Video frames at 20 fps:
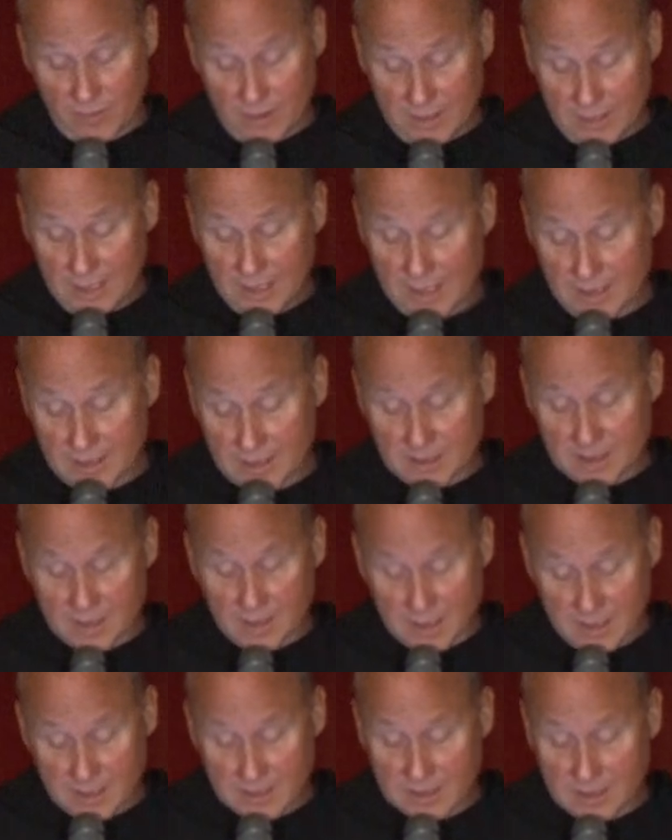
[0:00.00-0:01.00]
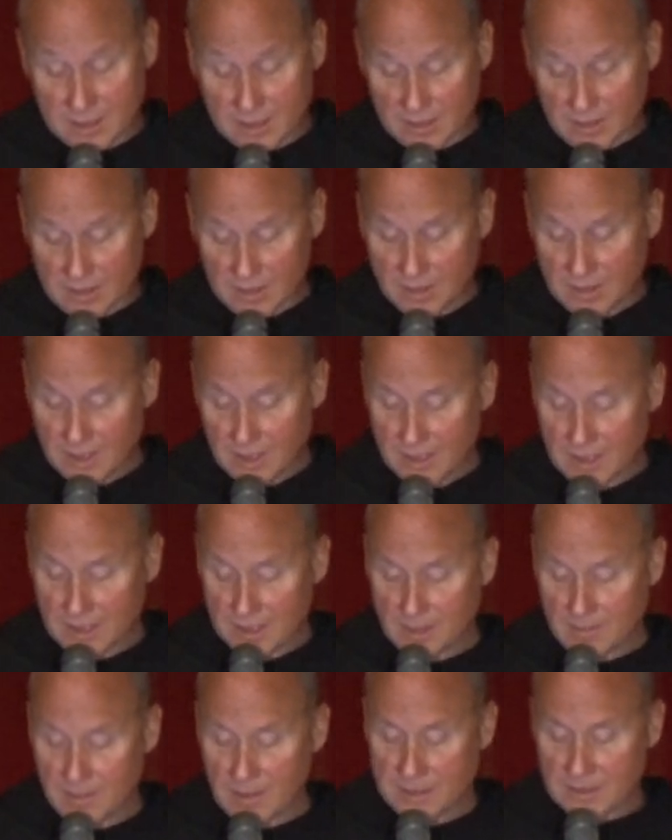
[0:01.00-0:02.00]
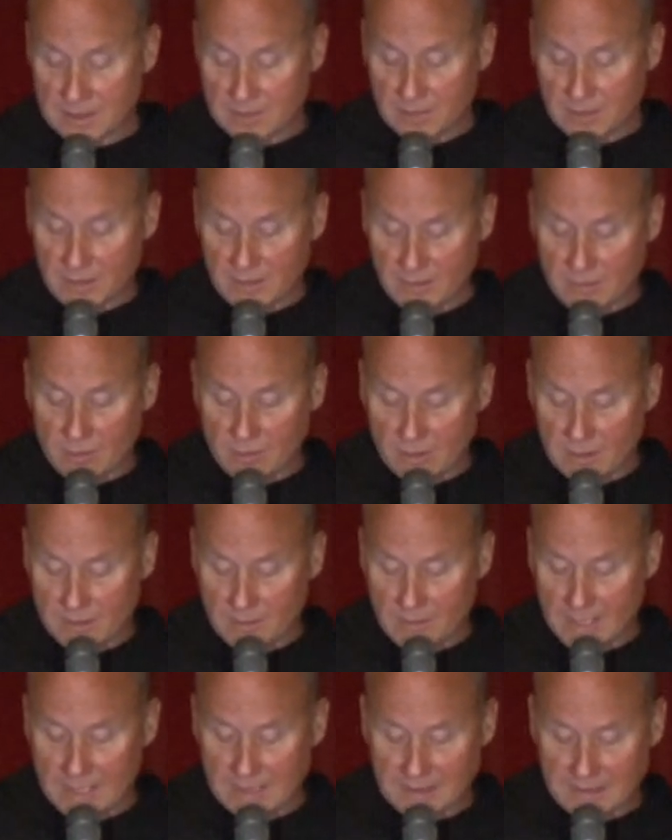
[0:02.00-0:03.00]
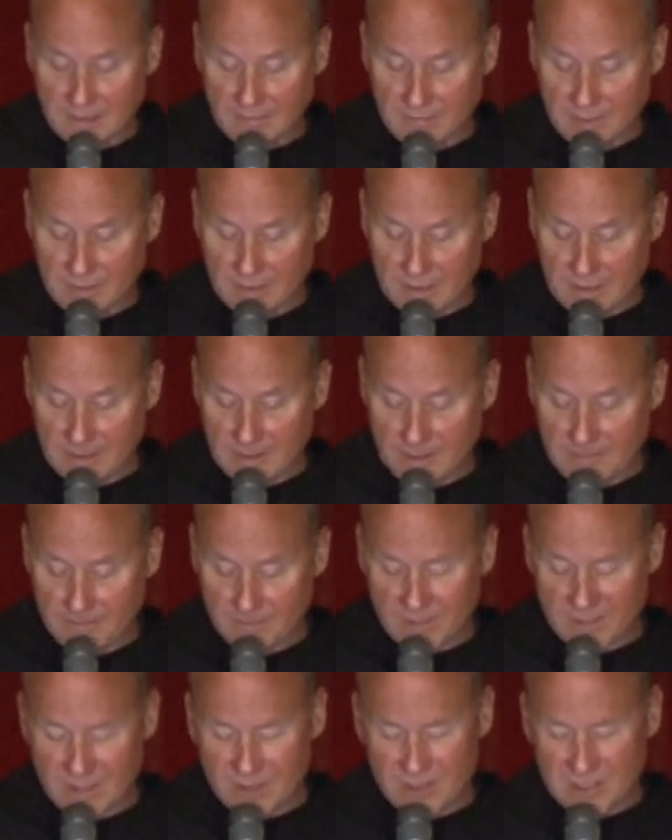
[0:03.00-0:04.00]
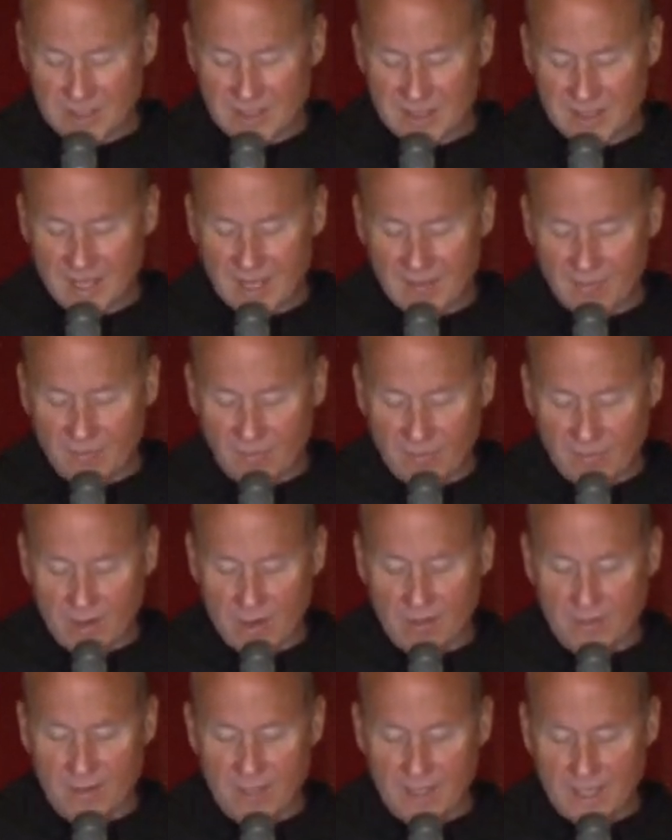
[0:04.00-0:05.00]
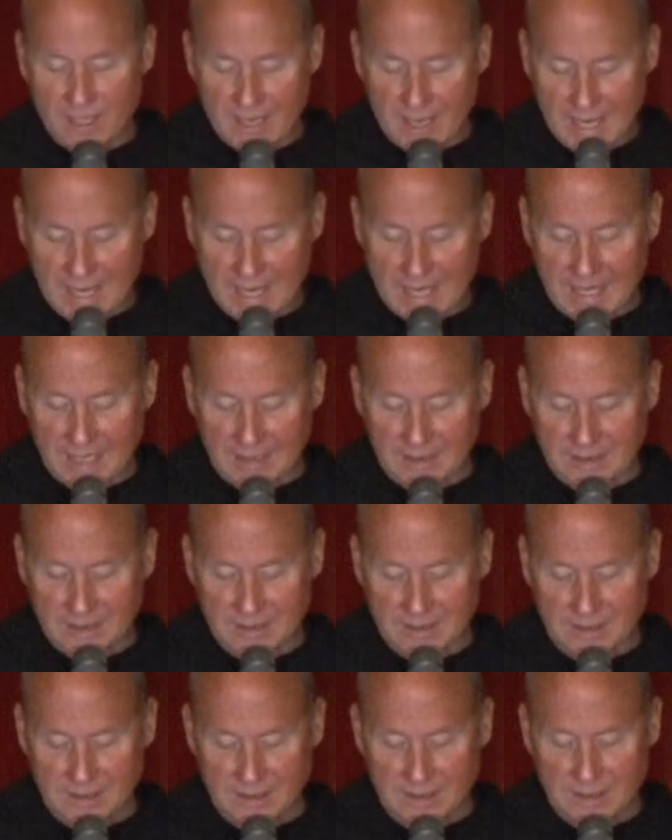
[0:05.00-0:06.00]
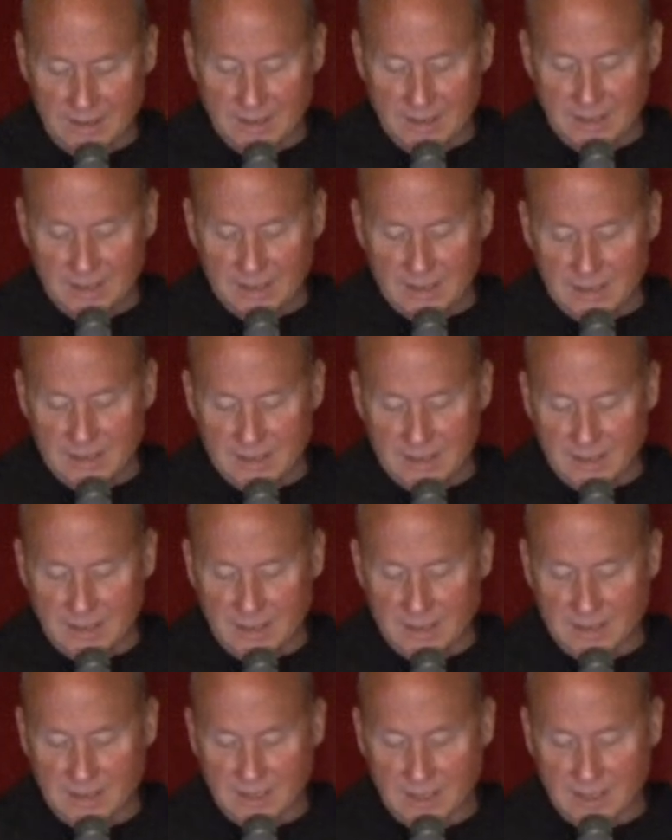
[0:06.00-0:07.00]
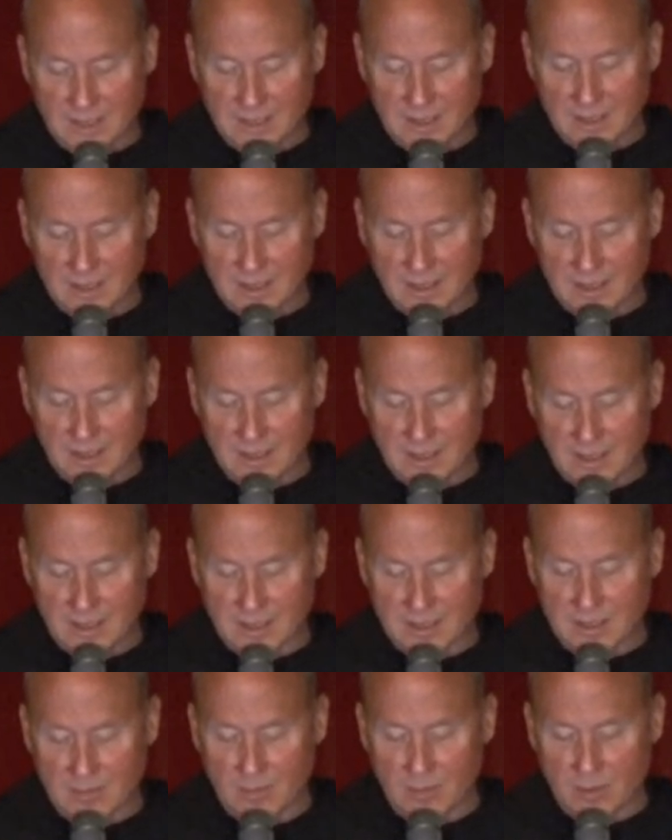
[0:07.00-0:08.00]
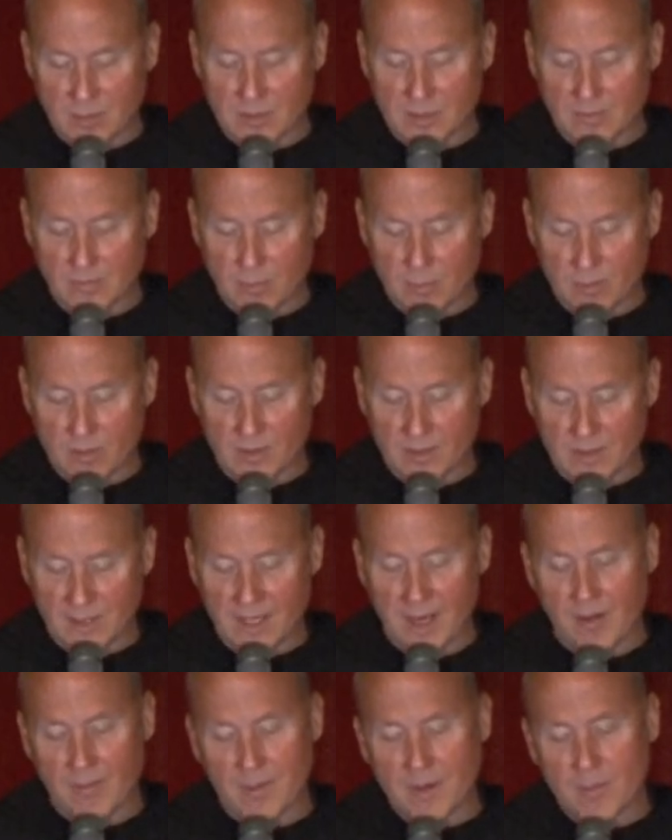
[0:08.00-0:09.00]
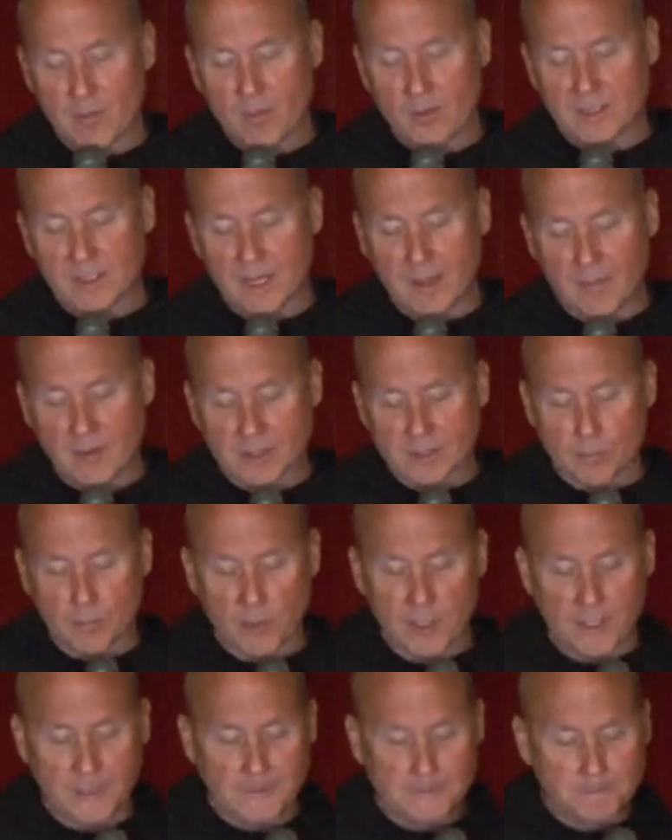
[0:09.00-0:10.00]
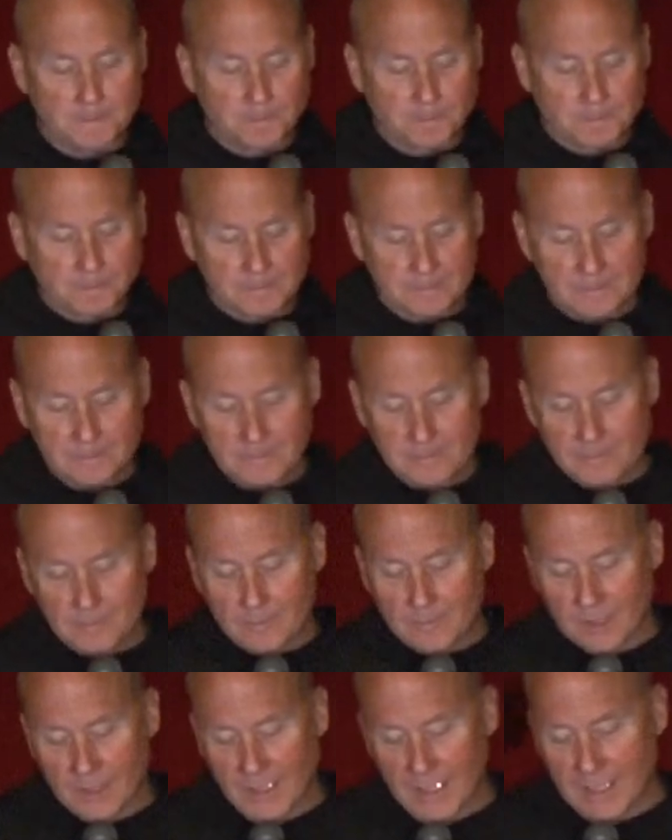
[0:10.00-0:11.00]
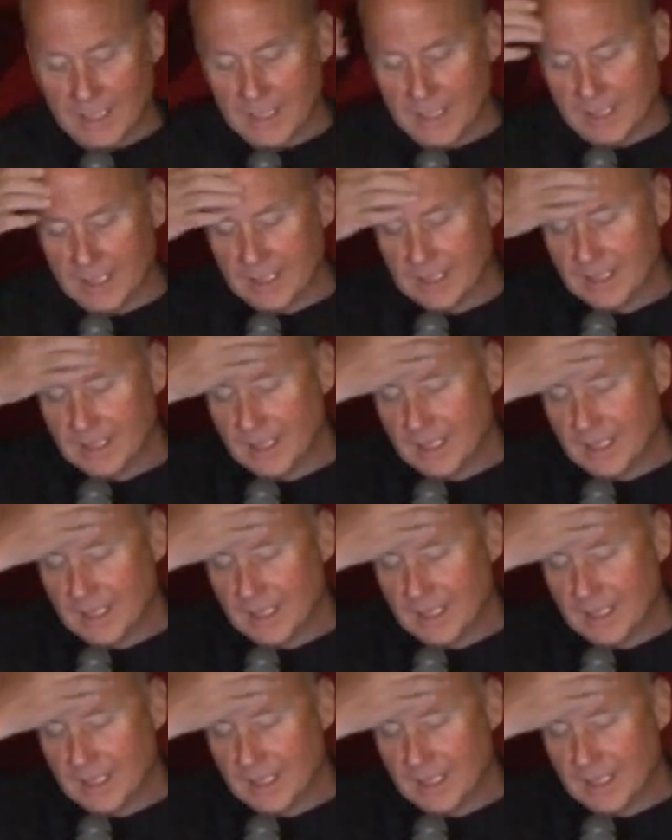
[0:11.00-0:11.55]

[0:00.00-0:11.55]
the deacons to consider the possibility of going to Mass every day. That just that very act says that it's the most important thing. I remember one time I was praying and a